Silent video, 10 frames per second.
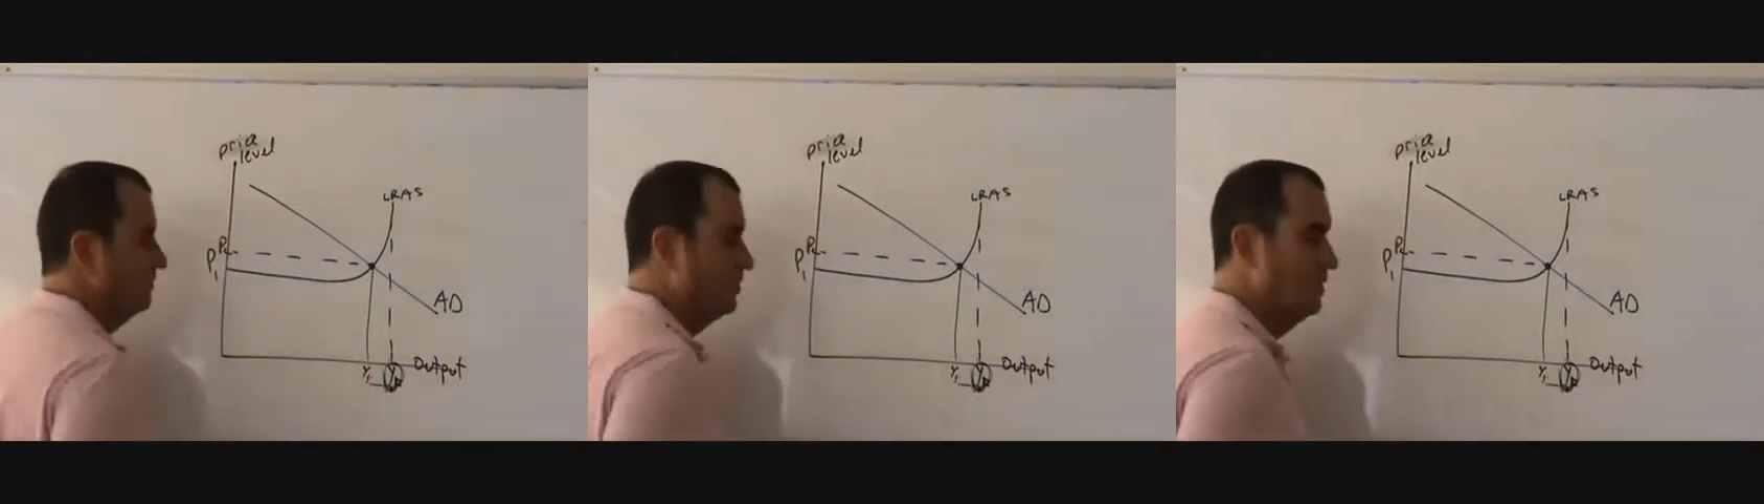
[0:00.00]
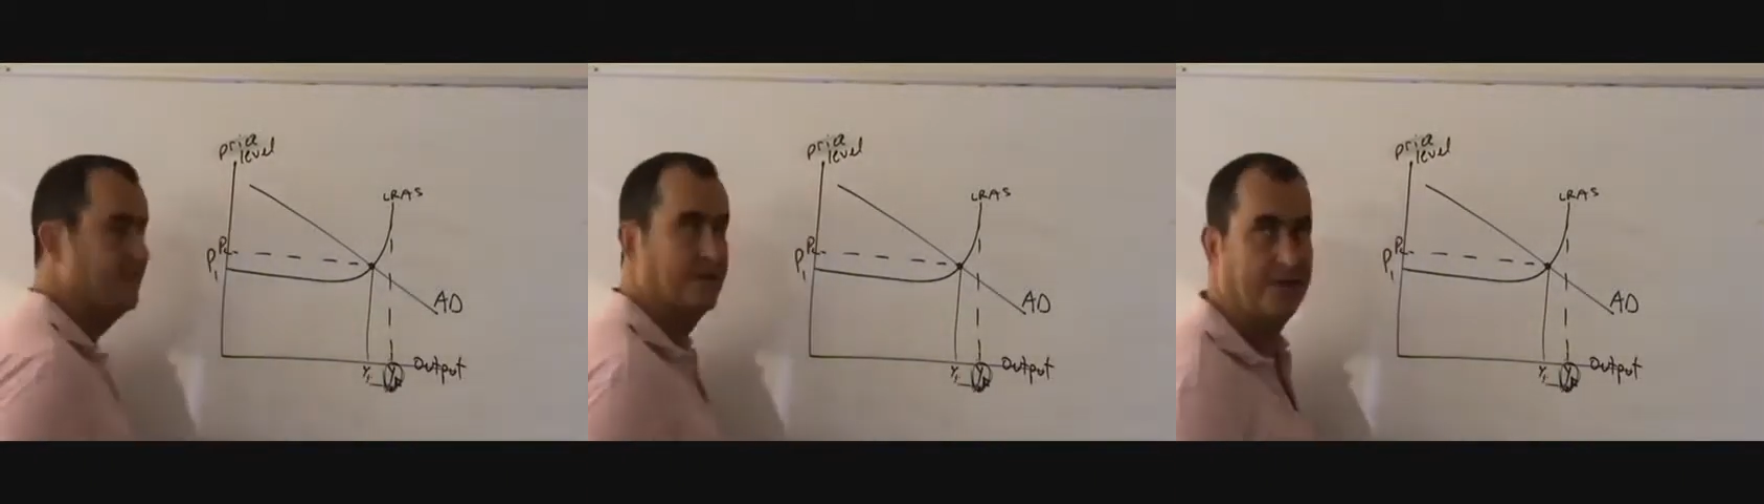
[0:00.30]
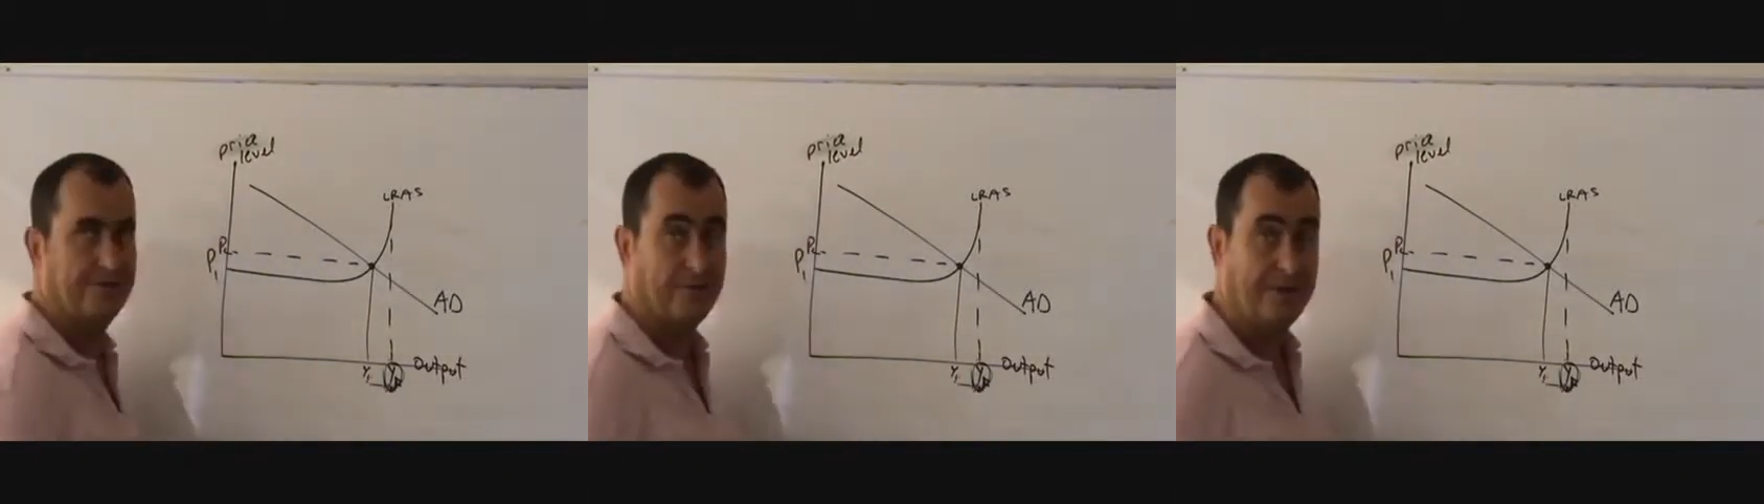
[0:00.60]
employment
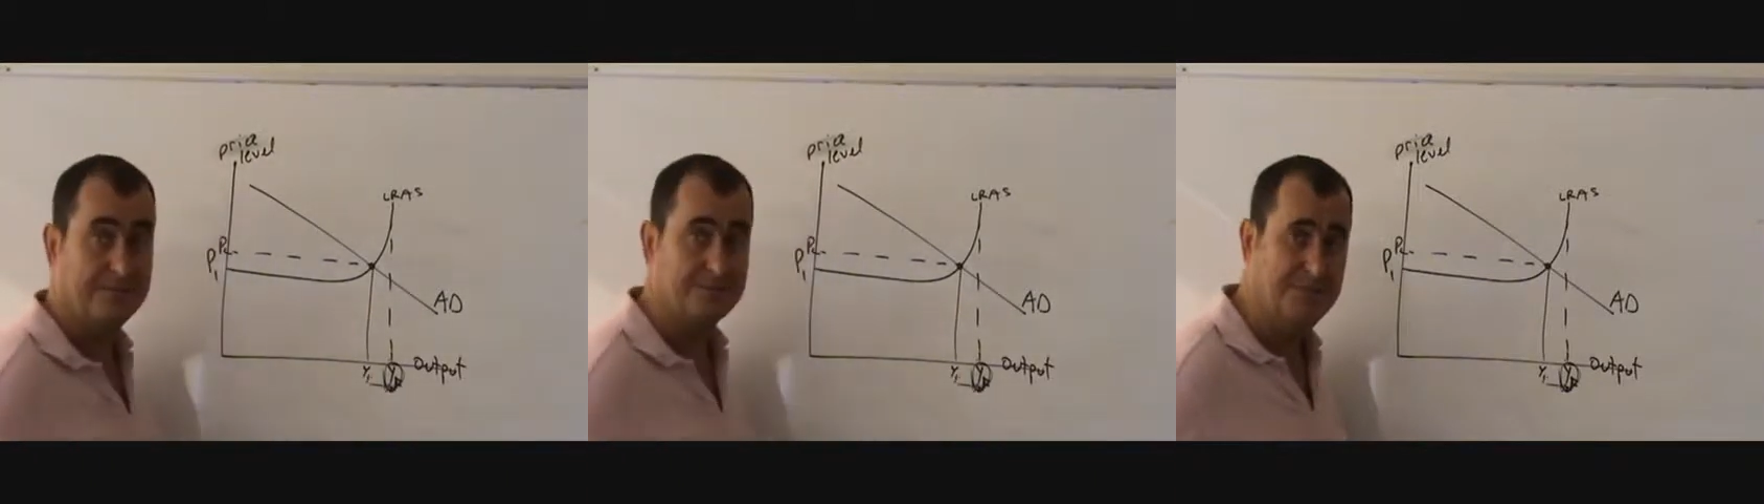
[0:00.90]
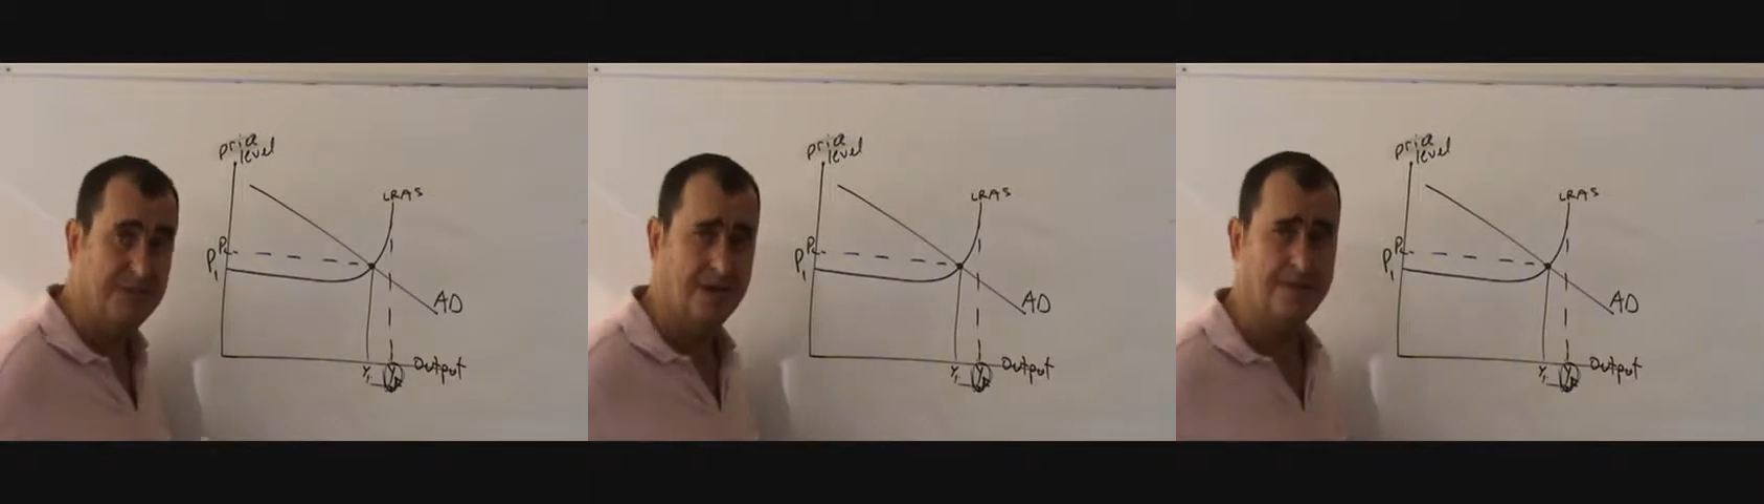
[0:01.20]
level. That must mean